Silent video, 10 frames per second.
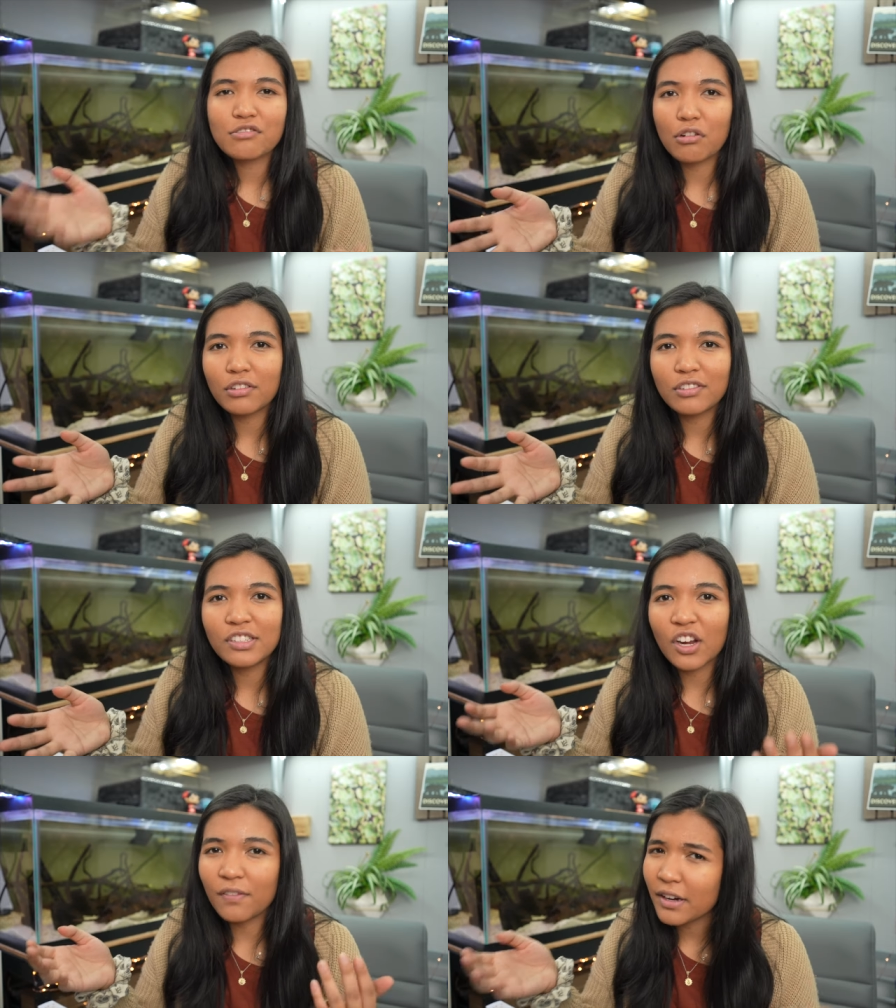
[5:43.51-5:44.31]

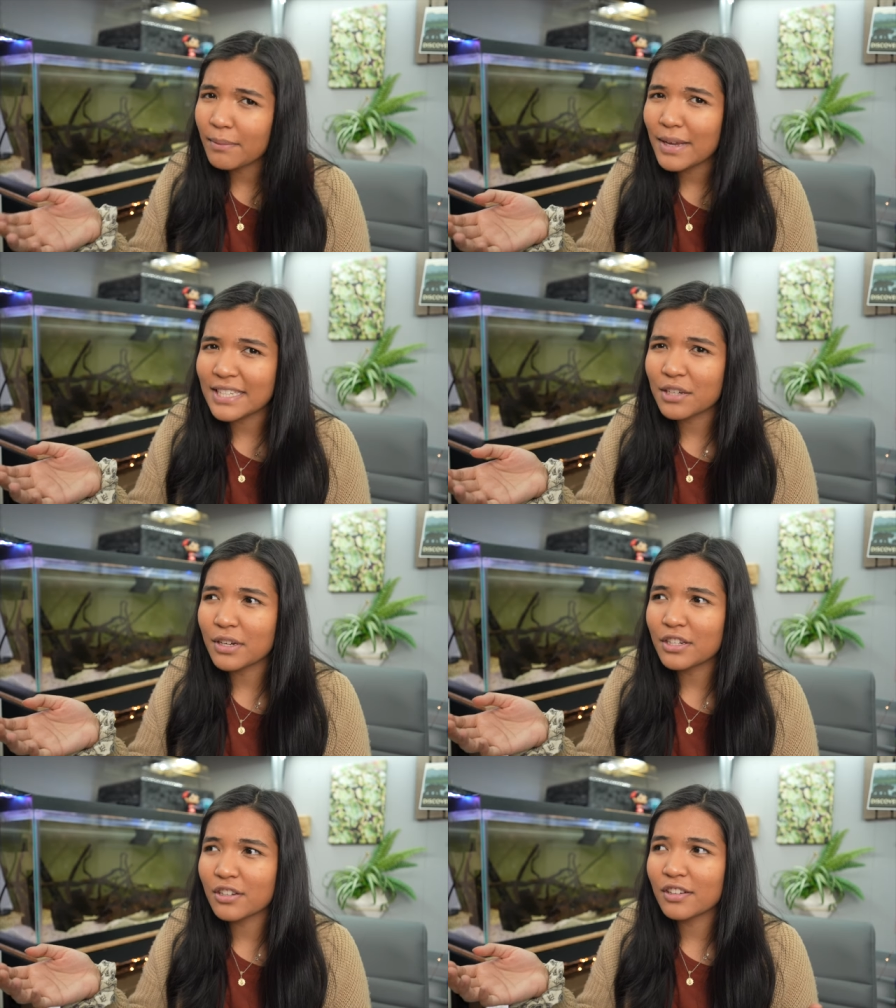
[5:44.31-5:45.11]
turtles are very messy
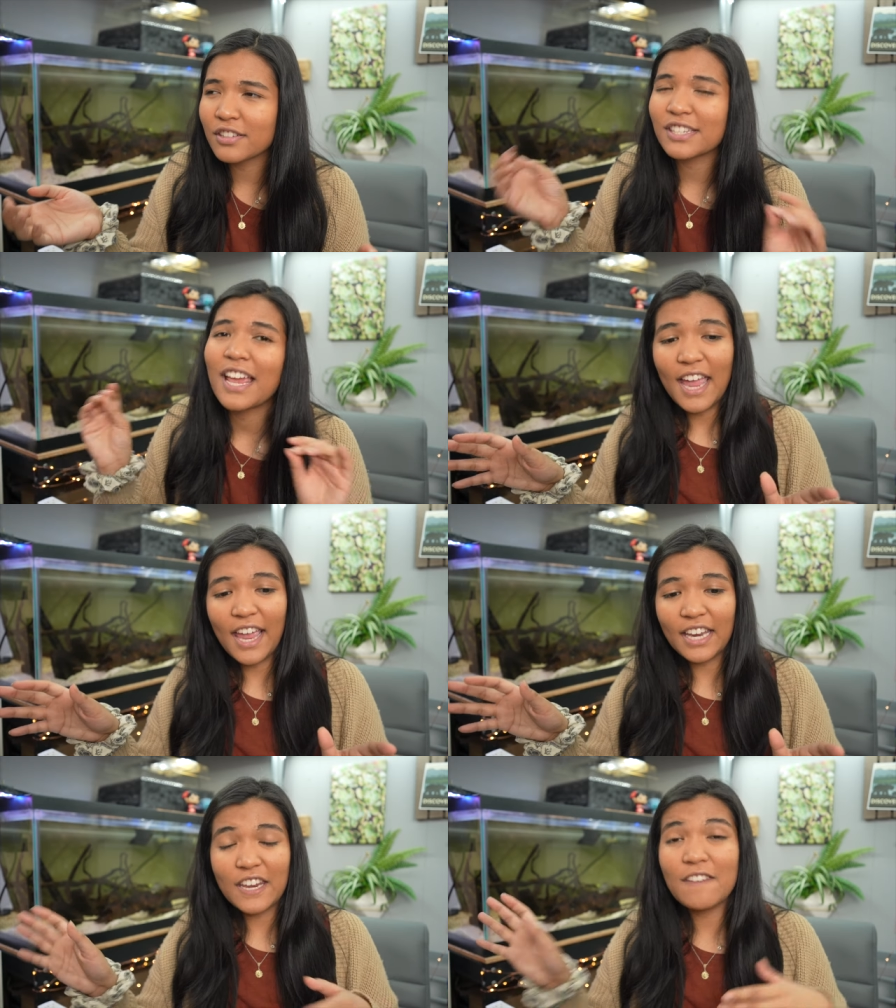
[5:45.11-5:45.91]
creatures,
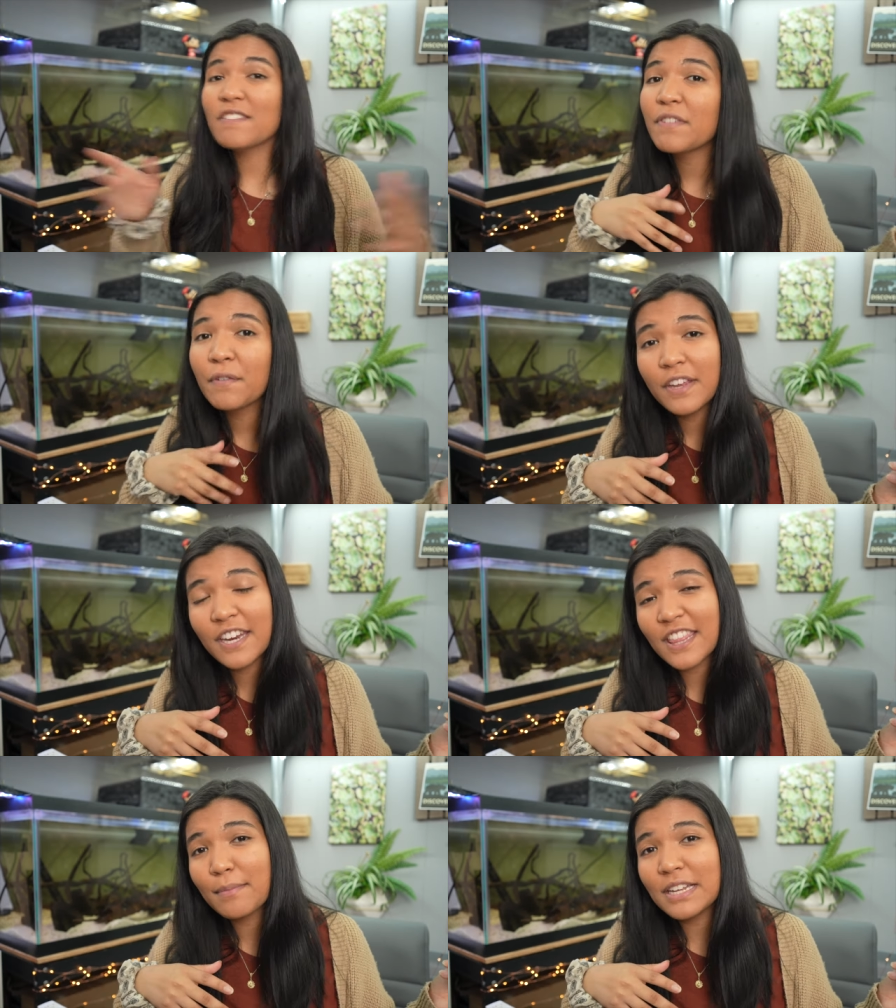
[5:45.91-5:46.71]
and even if you're
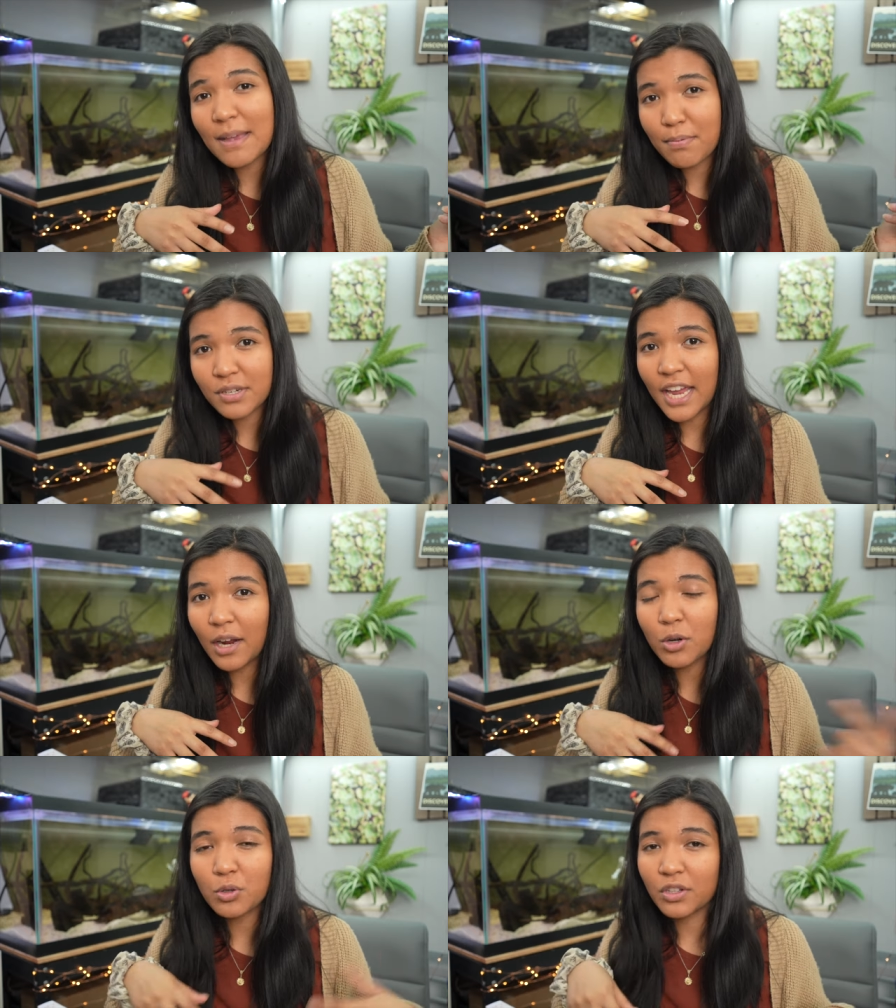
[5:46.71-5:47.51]
feeding them in a separate
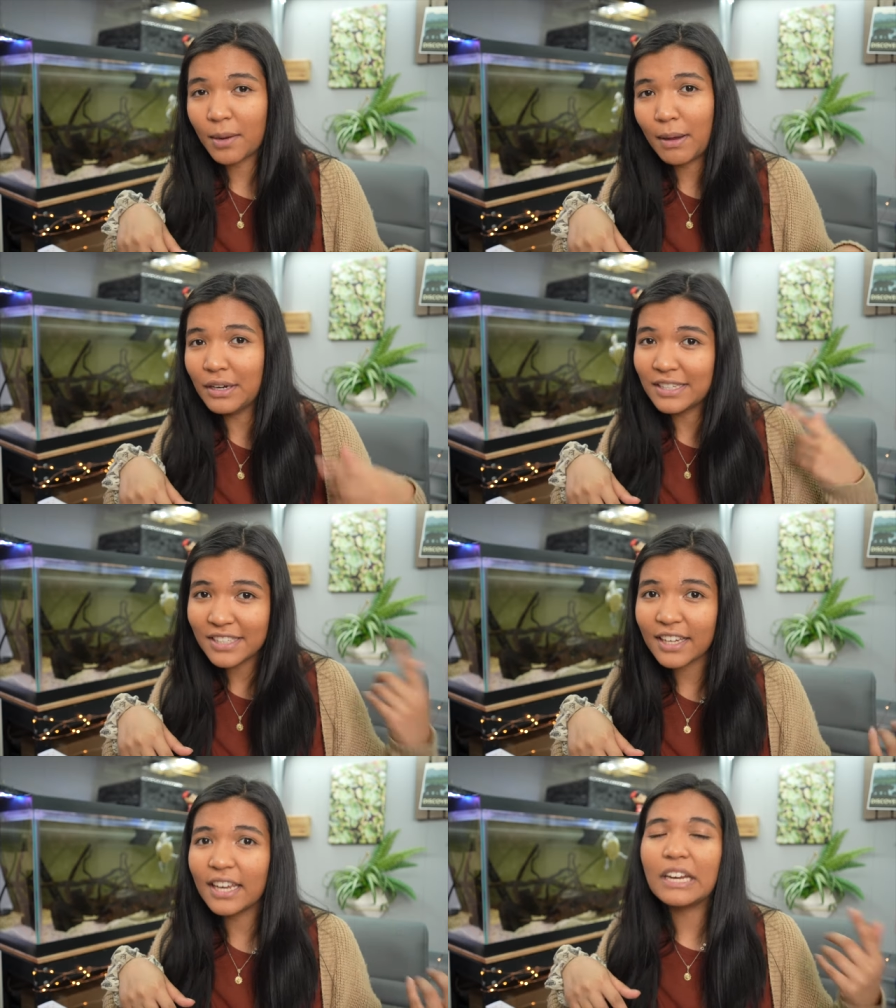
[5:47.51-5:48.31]
tank, which we'll talk about in a
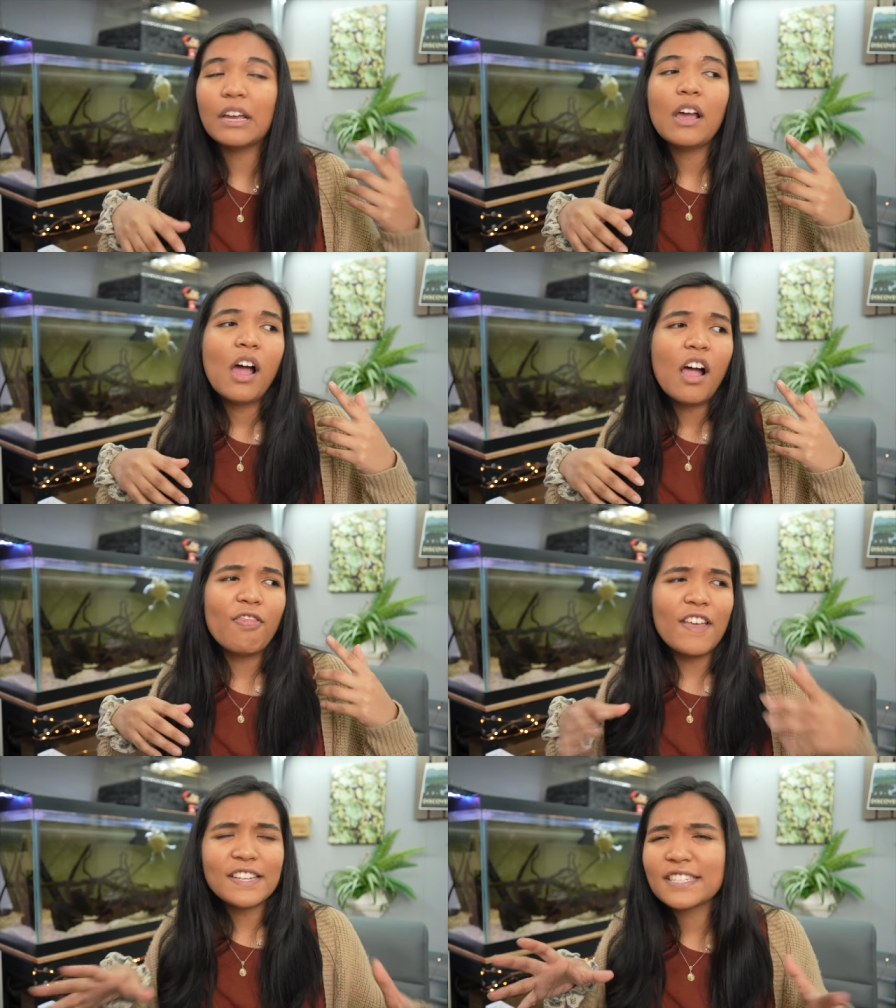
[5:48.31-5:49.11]
second,
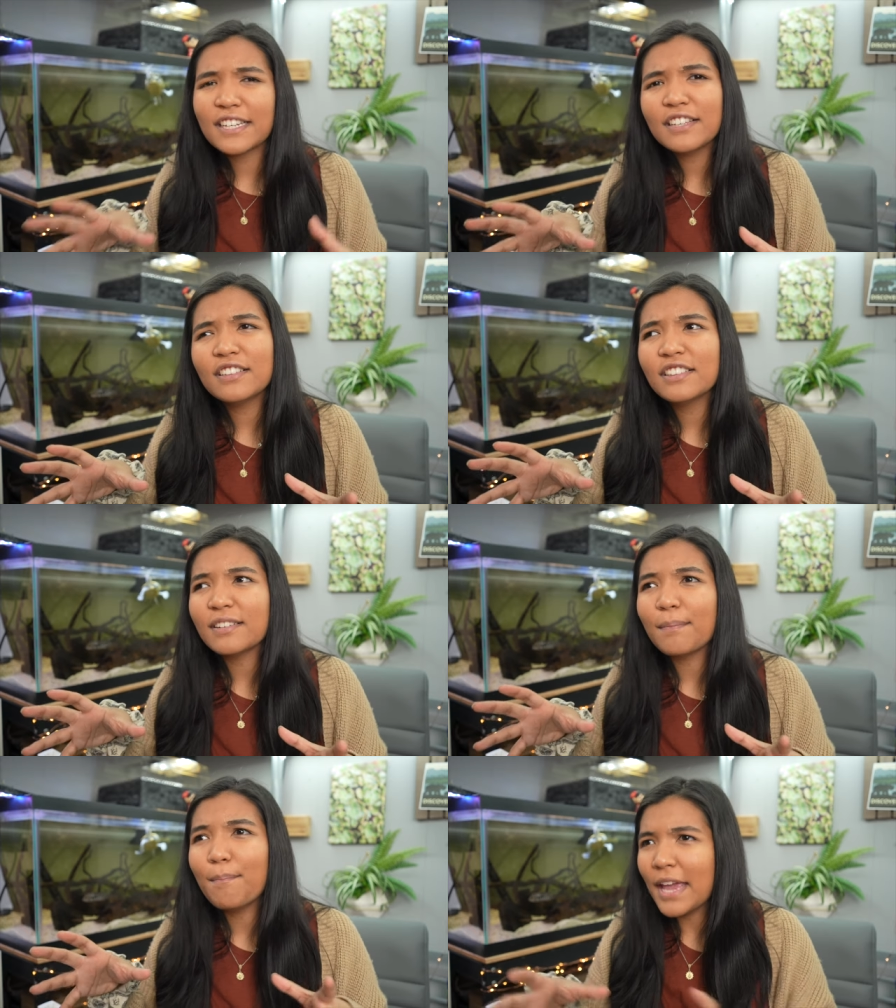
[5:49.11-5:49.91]
they
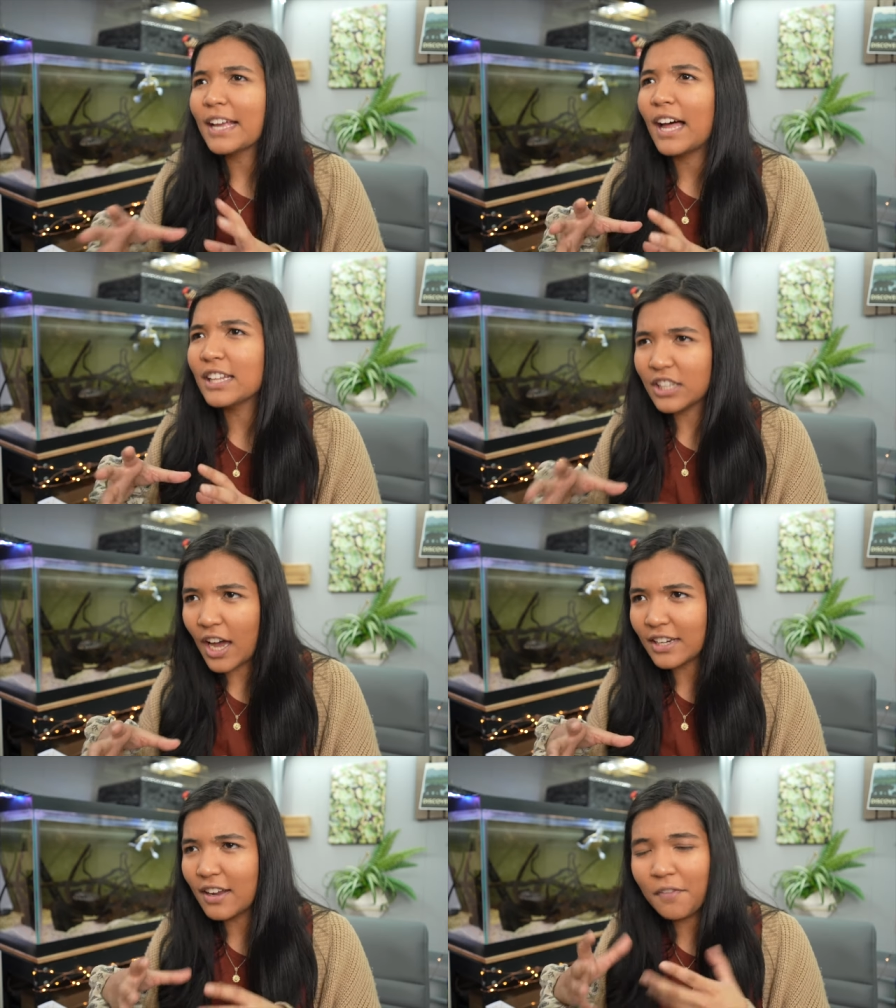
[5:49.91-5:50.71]
still make a
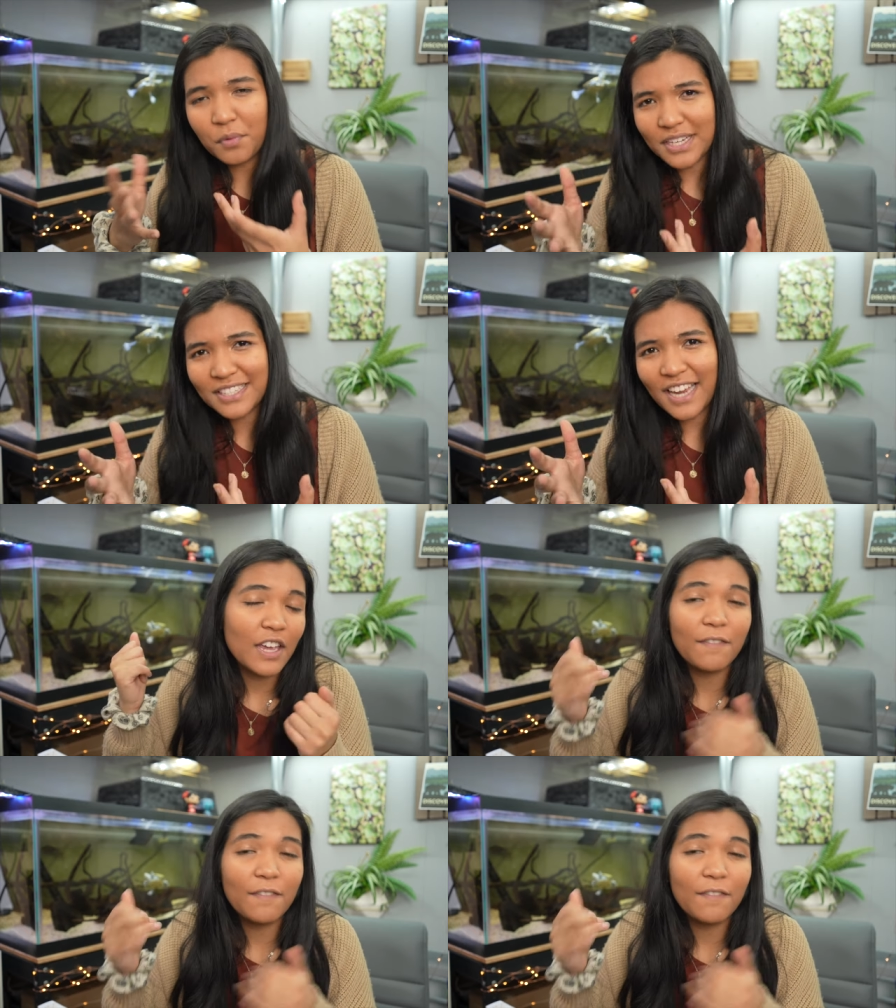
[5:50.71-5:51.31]
lot of waste.